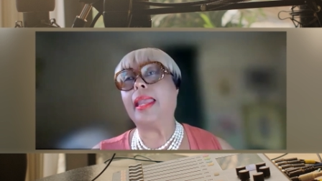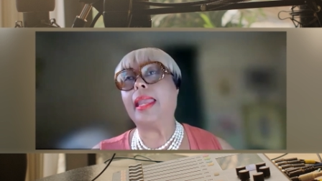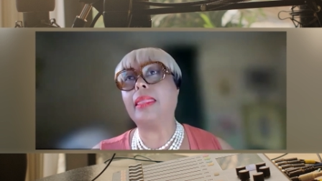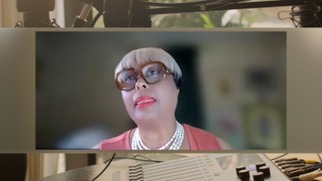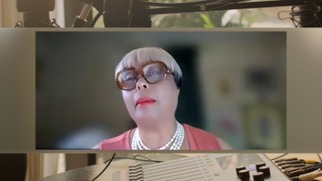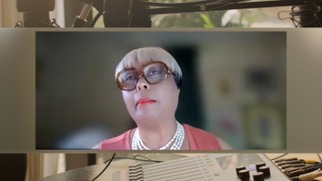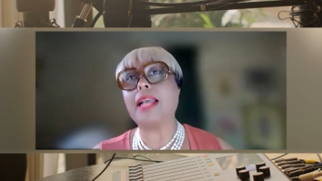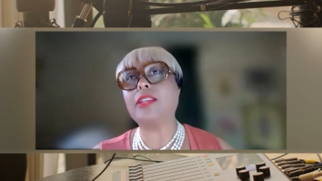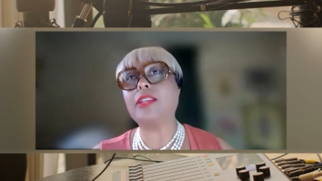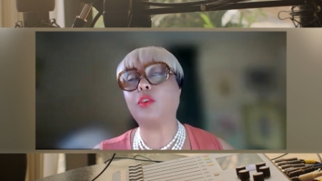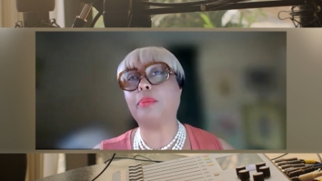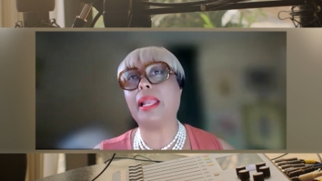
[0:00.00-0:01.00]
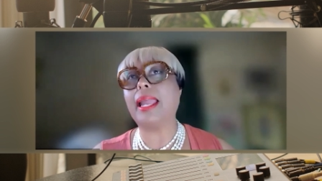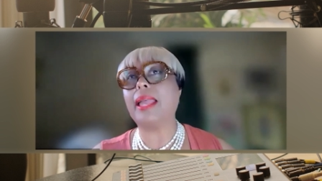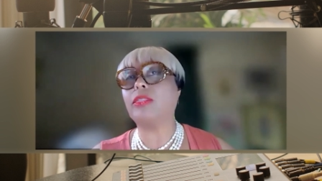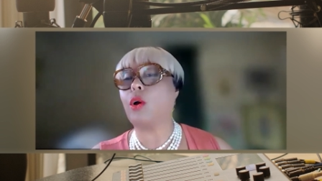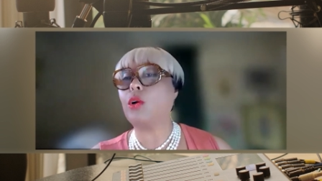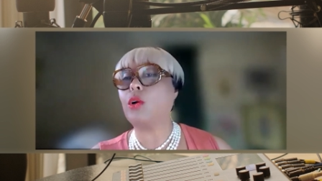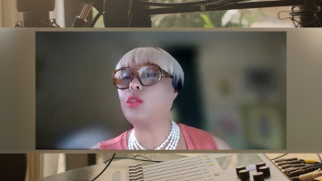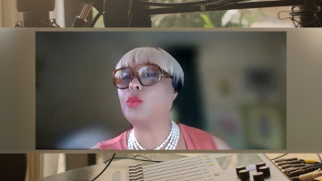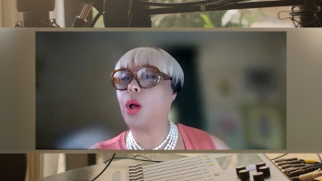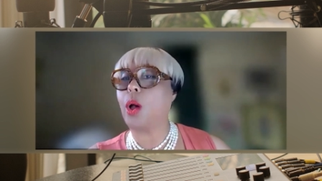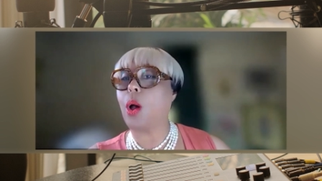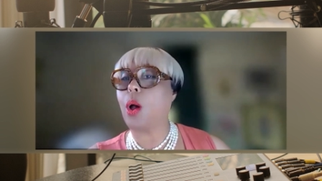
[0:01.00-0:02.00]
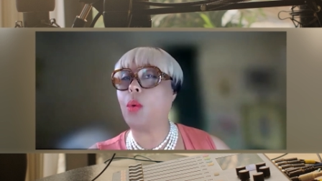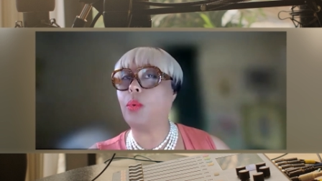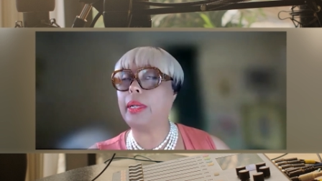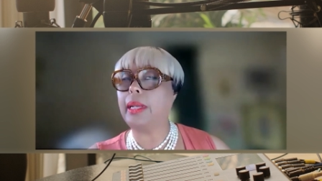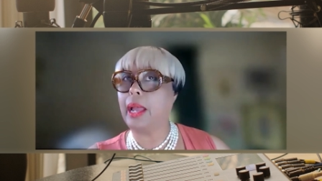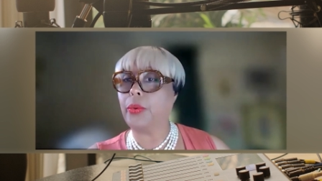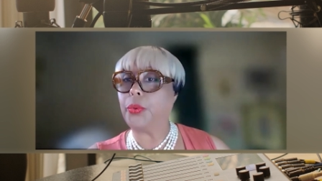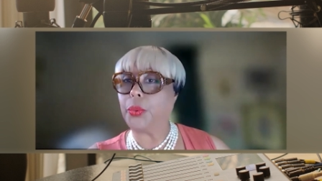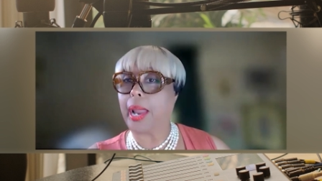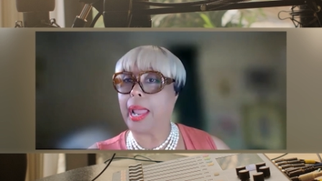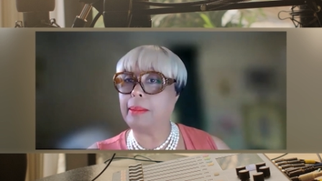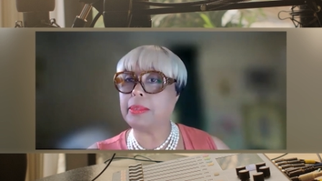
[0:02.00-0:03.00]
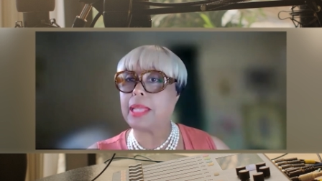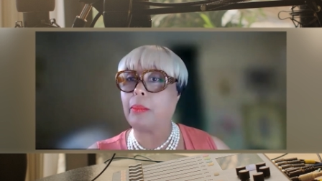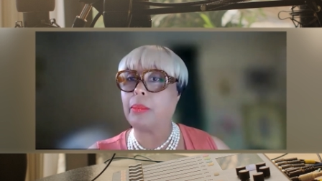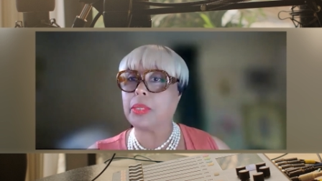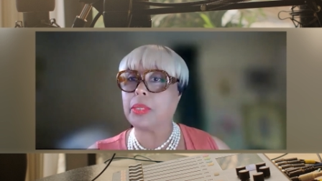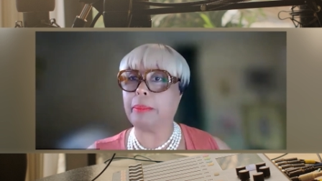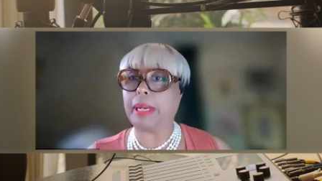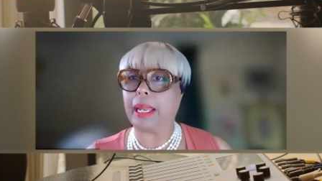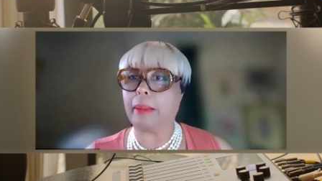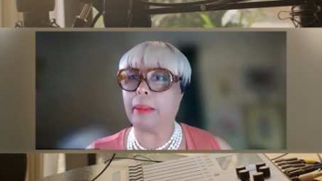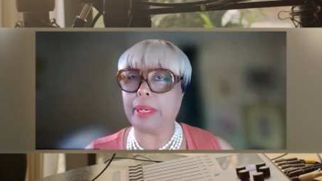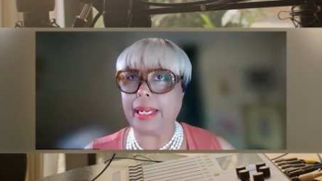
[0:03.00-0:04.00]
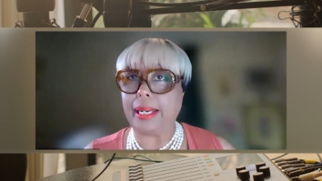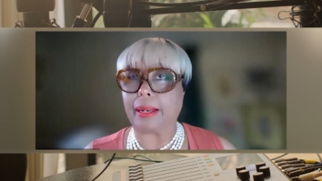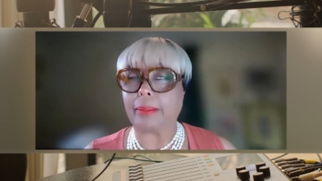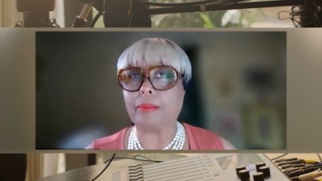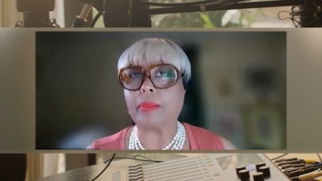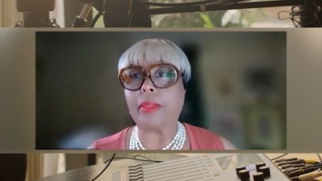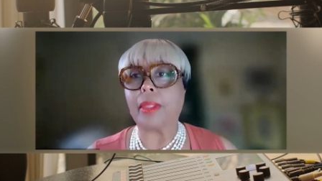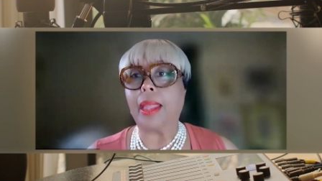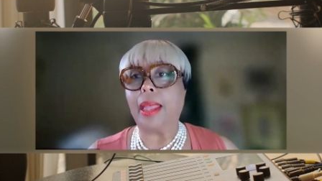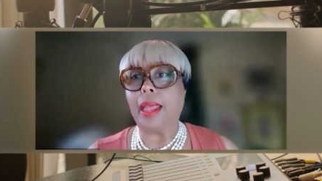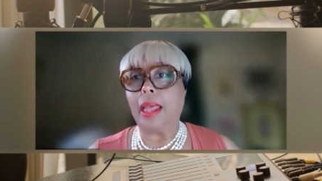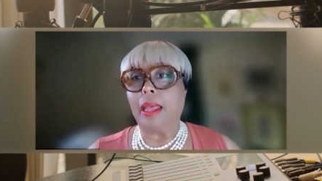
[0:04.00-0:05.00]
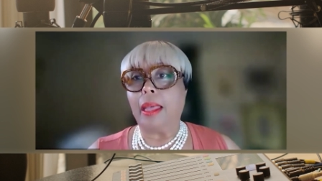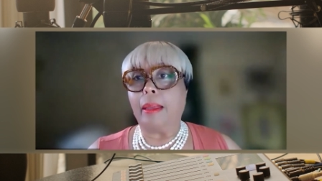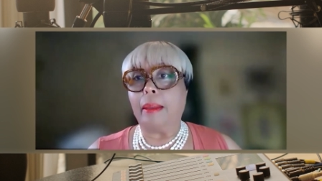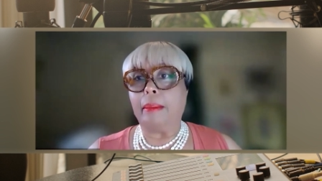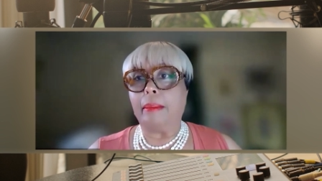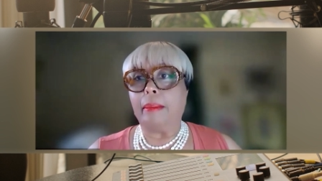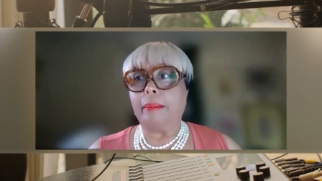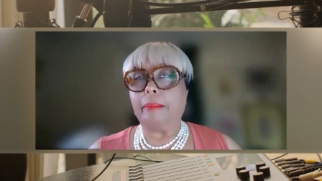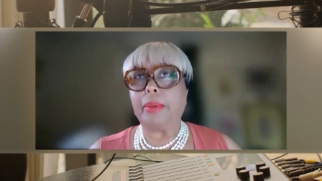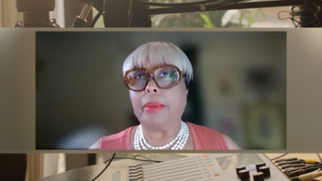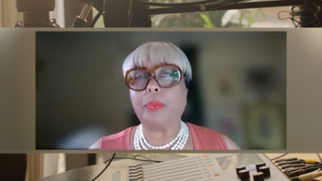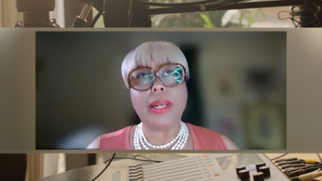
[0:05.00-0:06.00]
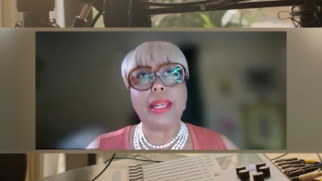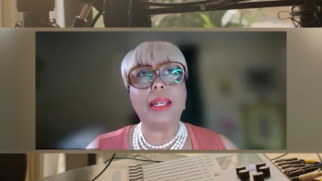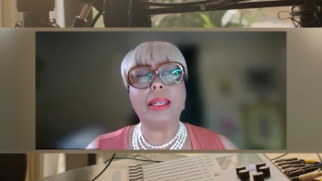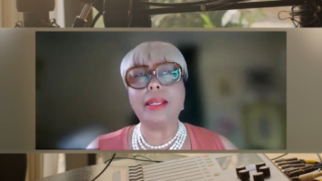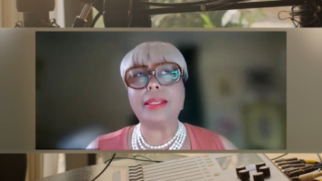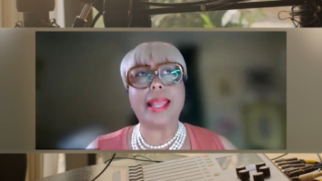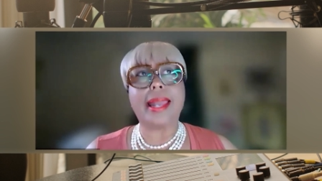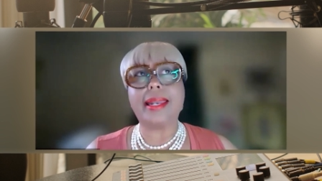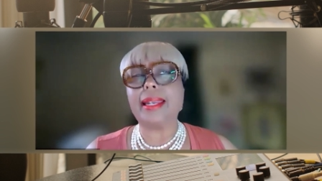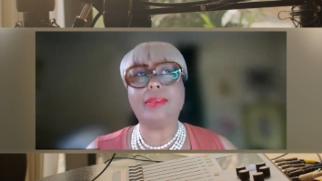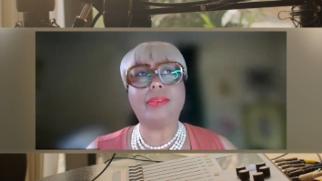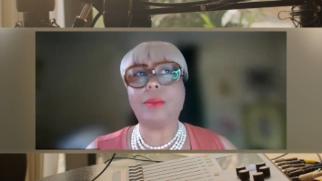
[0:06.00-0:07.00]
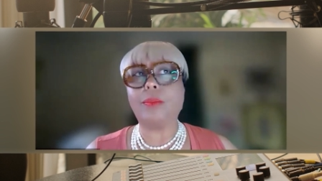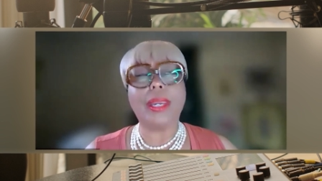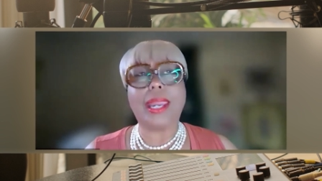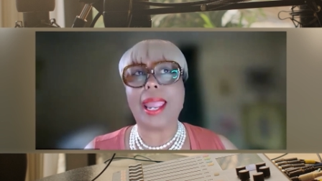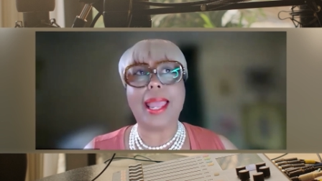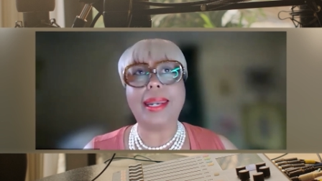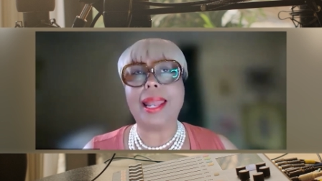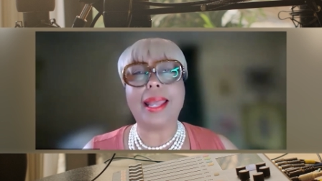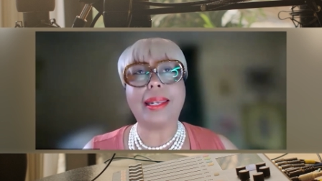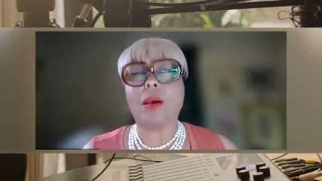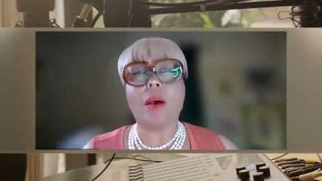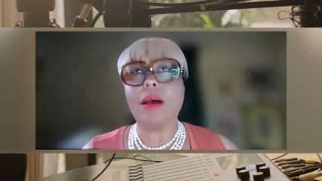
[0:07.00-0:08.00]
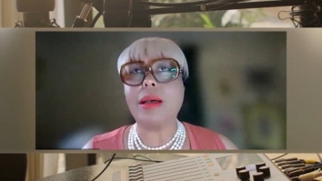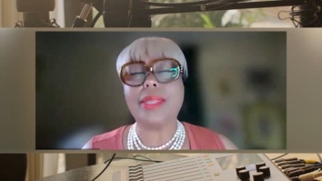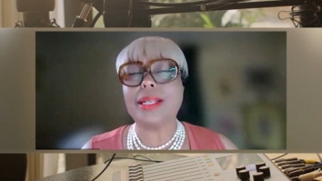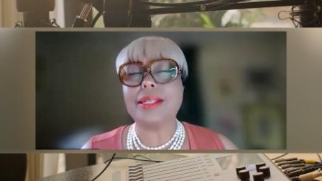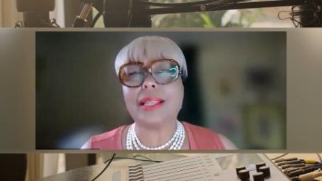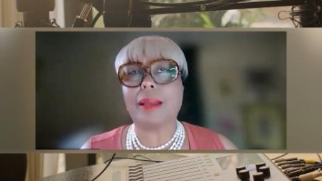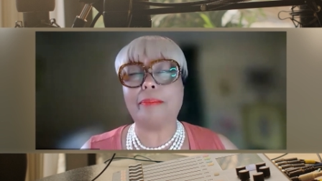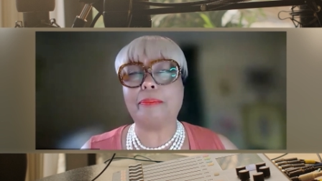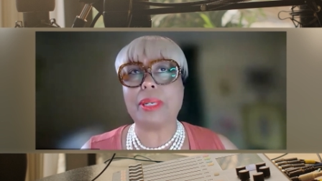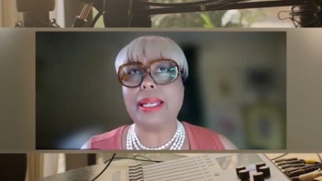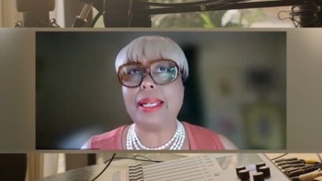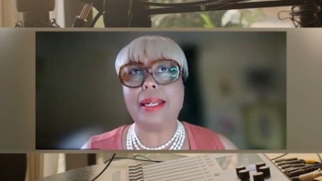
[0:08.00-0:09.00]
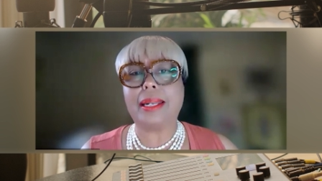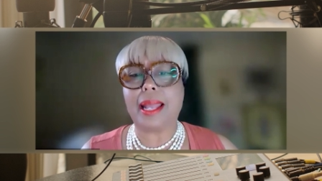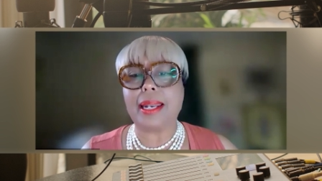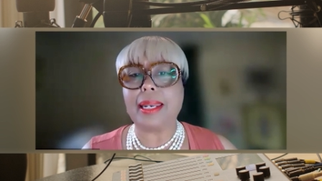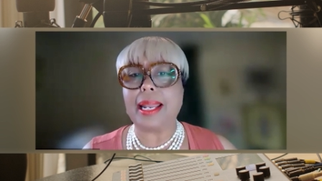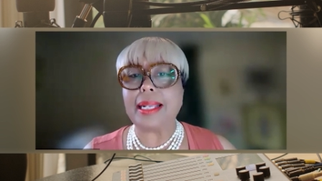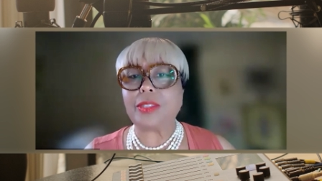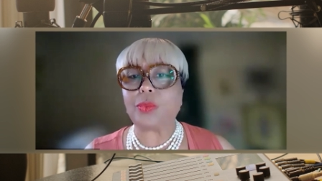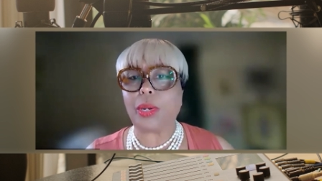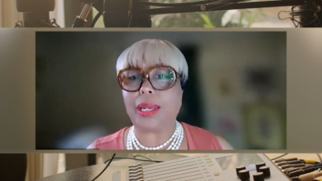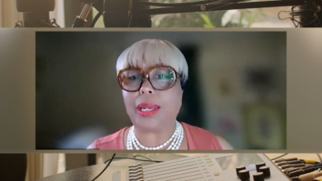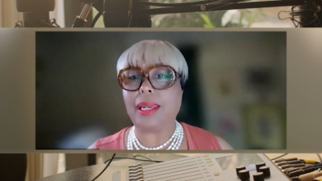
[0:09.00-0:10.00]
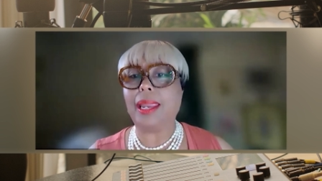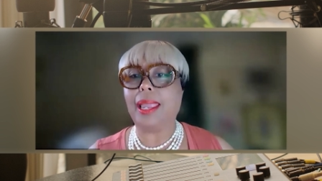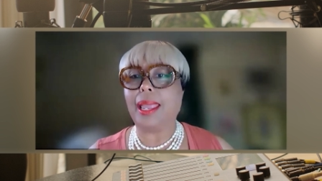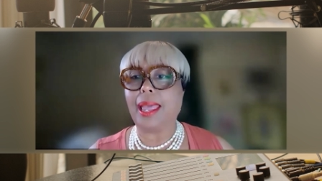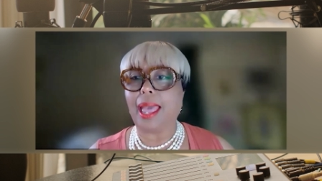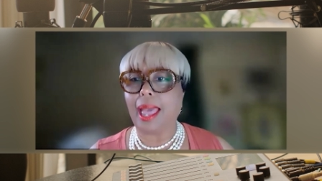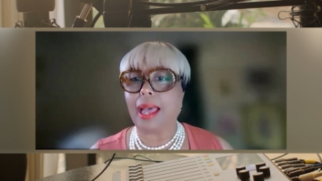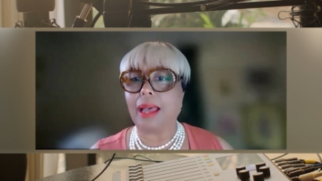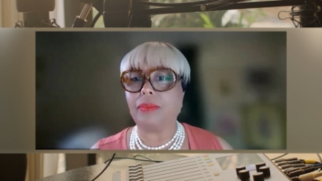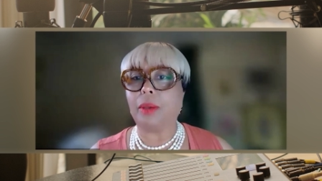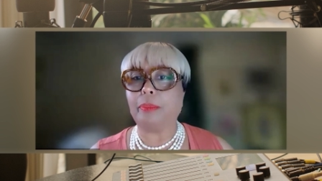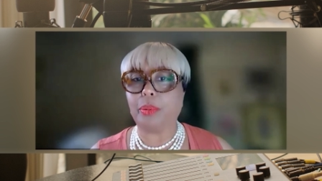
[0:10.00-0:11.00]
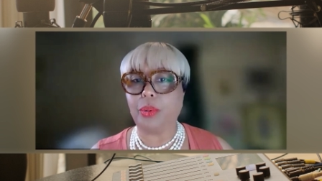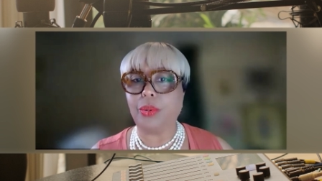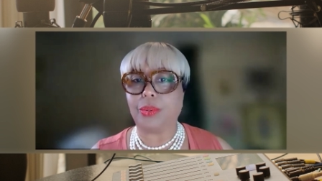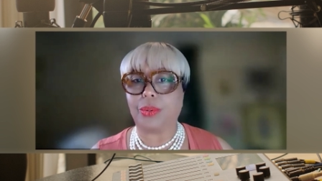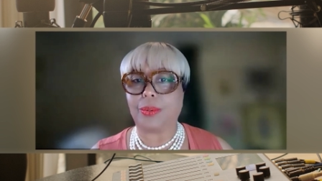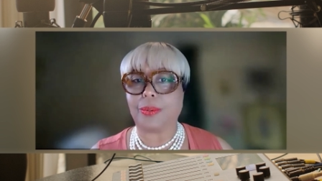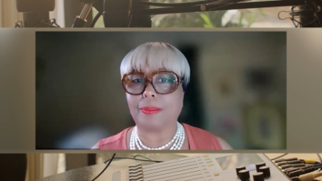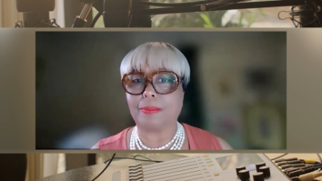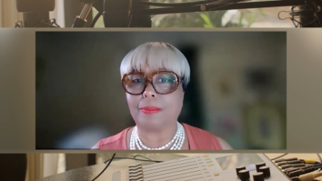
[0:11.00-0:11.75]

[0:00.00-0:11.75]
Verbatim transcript: In the master plan, those were the only other two items that were to be completed. But when he looked at it, he said, We cannot call this completed unless we have a pool.